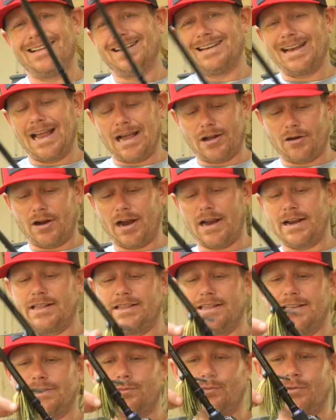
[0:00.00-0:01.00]
now
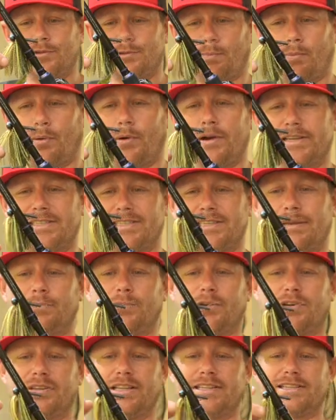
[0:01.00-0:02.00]
granted, this one's pretty
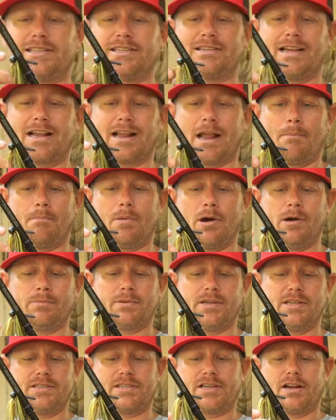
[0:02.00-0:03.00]
similar. This is like a
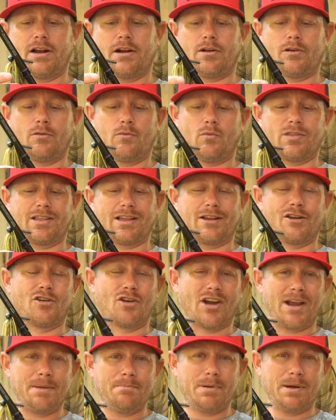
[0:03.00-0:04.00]
pumpkin skirt with a
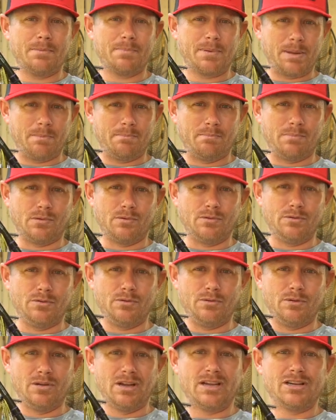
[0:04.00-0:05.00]
green pumpkin
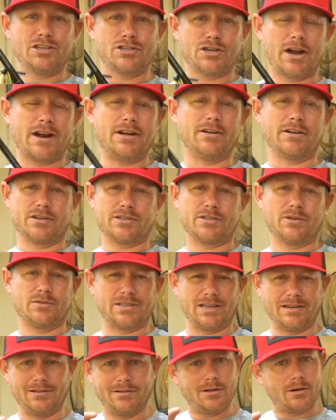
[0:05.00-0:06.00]
blue trailer, so
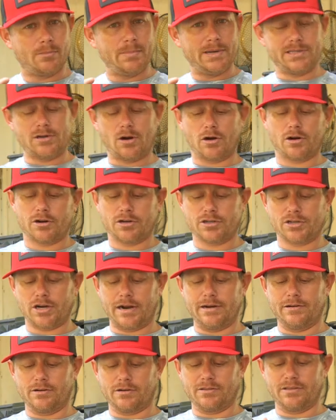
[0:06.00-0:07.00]
it's a little bit darker
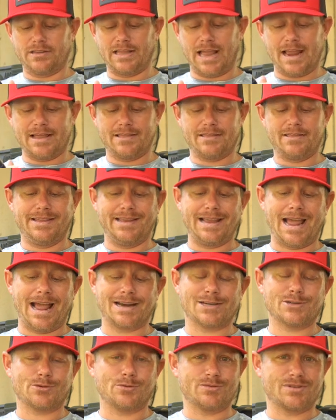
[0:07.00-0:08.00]
trailer than the
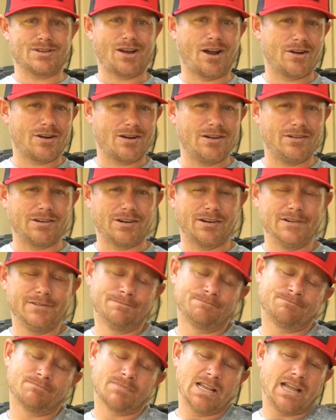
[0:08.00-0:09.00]
actual skirt color,
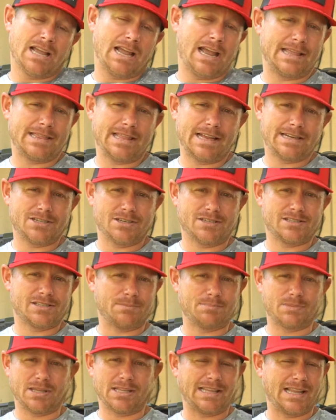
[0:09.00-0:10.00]
and that's just
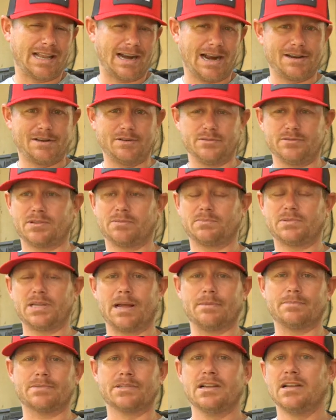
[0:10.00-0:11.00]
something that I do
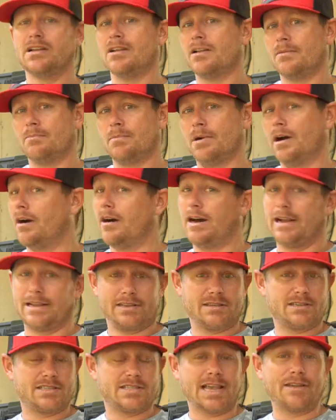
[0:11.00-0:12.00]
sometimes. But
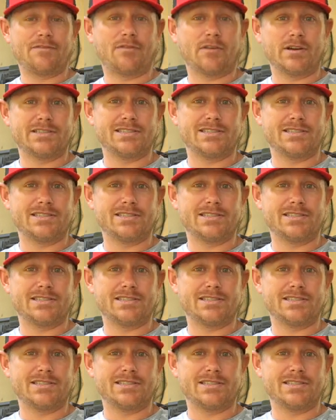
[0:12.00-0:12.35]
like, say for